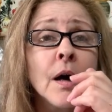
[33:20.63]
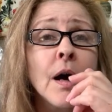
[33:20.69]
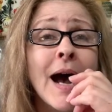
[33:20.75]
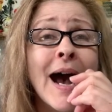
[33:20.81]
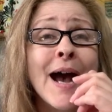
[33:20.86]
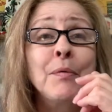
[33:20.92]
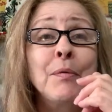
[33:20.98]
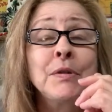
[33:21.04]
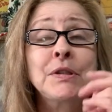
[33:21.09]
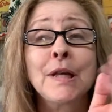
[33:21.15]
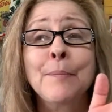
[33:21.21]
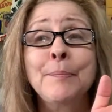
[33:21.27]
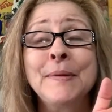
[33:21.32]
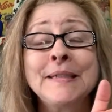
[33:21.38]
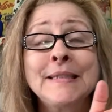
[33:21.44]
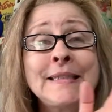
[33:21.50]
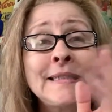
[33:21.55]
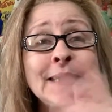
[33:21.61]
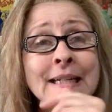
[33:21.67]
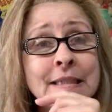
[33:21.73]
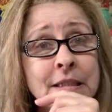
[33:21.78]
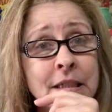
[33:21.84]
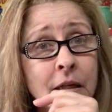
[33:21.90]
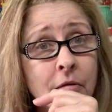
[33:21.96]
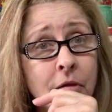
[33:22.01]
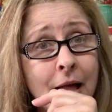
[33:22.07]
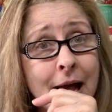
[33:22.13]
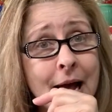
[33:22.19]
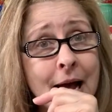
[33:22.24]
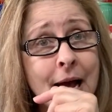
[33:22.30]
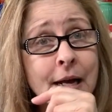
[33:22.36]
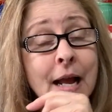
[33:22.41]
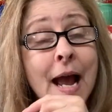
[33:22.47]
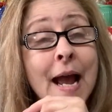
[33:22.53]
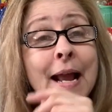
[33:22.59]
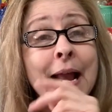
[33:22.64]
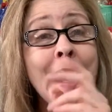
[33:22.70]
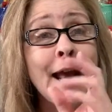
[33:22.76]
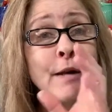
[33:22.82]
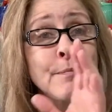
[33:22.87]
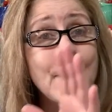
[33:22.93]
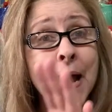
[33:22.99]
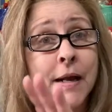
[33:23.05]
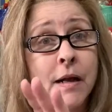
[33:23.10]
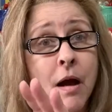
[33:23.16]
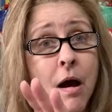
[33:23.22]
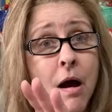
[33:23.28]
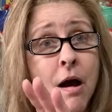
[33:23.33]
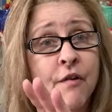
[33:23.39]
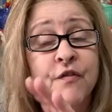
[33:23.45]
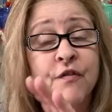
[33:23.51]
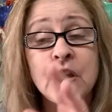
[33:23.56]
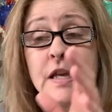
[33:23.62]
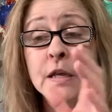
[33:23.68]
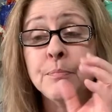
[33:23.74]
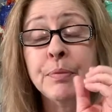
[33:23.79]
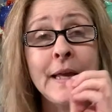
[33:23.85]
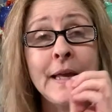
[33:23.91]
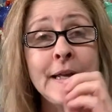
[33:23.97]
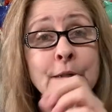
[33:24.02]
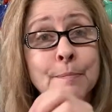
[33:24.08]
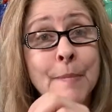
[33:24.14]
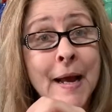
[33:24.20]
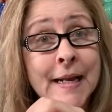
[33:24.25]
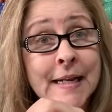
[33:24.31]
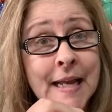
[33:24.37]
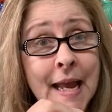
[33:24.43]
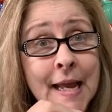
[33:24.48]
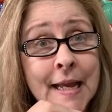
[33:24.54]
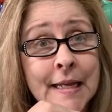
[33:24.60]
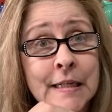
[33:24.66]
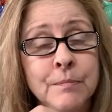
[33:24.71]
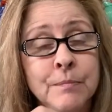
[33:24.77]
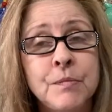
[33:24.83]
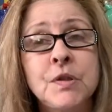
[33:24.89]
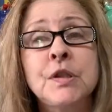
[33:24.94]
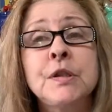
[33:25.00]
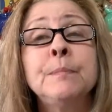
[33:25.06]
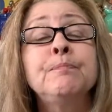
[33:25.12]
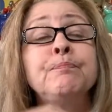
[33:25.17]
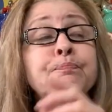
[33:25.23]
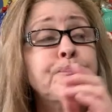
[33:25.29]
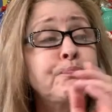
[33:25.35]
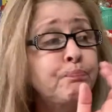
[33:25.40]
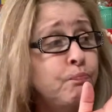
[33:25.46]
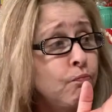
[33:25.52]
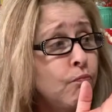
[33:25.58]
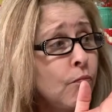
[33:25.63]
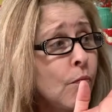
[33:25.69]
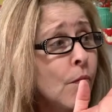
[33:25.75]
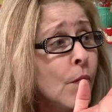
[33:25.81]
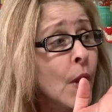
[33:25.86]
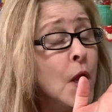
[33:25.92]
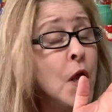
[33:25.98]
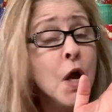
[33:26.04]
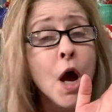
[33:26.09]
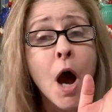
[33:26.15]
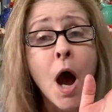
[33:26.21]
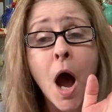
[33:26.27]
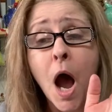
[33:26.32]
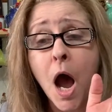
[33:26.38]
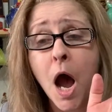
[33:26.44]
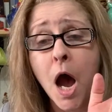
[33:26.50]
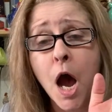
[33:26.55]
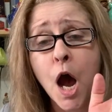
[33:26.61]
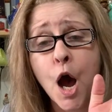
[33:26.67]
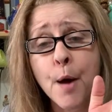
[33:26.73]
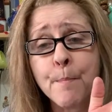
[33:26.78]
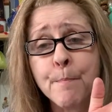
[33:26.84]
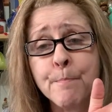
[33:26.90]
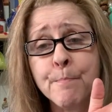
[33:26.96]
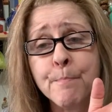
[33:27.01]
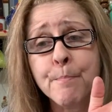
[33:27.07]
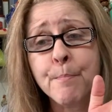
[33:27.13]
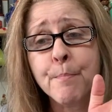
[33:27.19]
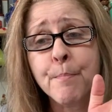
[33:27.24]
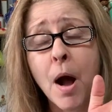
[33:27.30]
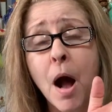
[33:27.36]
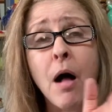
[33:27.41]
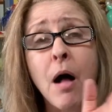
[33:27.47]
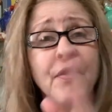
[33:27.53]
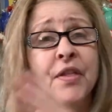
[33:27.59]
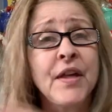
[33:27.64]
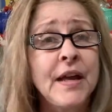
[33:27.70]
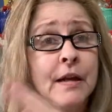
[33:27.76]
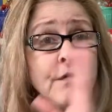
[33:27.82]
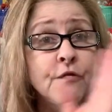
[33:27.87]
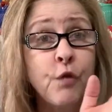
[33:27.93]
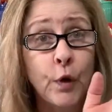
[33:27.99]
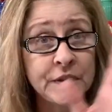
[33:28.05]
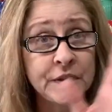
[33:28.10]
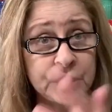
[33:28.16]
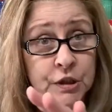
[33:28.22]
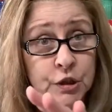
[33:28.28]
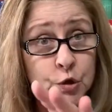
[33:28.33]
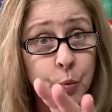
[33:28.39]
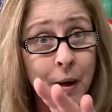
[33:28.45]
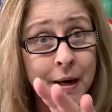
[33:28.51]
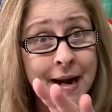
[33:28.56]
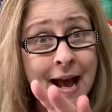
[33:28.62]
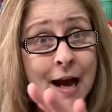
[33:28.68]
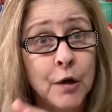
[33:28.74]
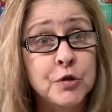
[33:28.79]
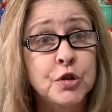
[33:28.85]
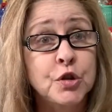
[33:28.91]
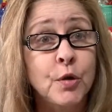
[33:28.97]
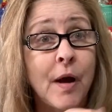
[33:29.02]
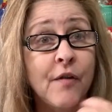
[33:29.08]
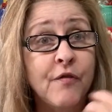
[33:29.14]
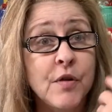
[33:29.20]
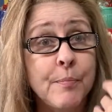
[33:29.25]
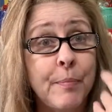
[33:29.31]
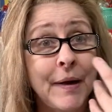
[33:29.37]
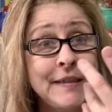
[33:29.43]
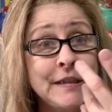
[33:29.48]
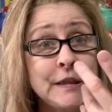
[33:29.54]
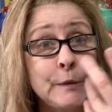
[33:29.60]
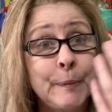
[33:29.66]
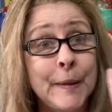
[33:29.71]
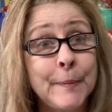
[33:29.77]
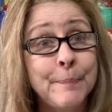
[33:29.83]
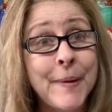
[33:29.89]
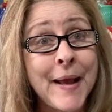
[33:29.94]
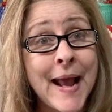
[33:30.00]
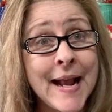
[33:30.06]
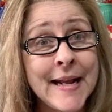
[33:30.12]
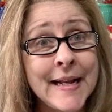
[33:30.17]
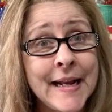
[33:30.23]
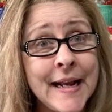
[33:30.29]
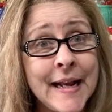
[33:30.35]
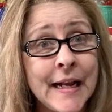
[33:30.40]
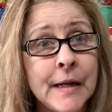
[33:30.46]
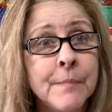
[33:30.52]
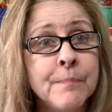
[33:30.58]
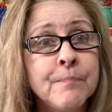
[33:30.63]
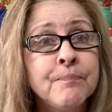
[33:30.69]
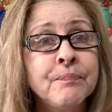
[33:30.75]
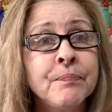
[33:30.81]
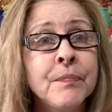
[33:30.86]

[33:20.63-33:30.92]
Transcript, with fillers: I was up at six o'clock. I had my coffee, played my games. Um, all the invoices went out, so everybody's been paying.